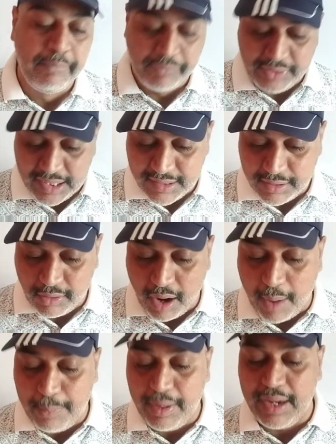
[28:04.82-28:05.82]
This
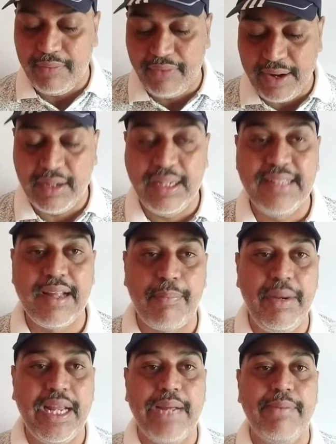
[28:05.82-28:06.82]
Doppler effect is
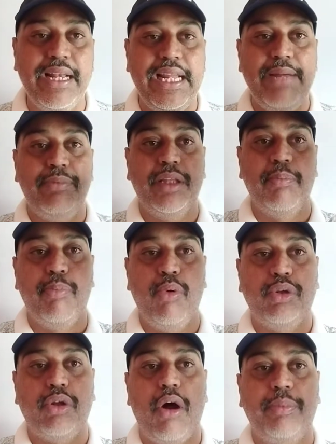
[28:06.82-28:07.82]
applicable if the
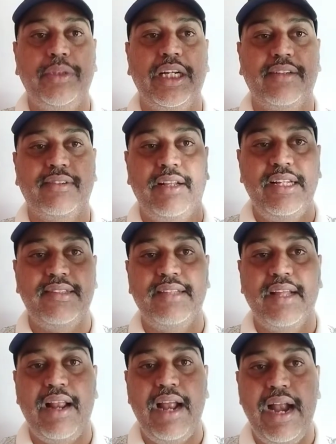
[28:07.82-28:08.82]
both objects,
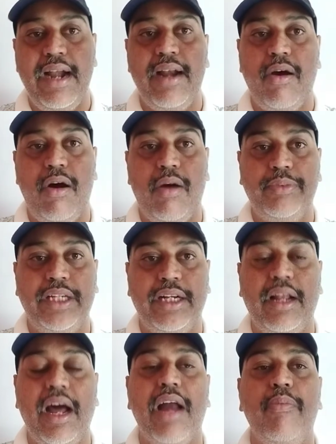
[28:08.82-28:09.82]
listener and object,
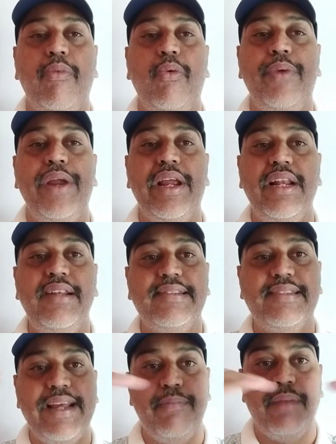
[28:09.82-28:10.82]
are moving in same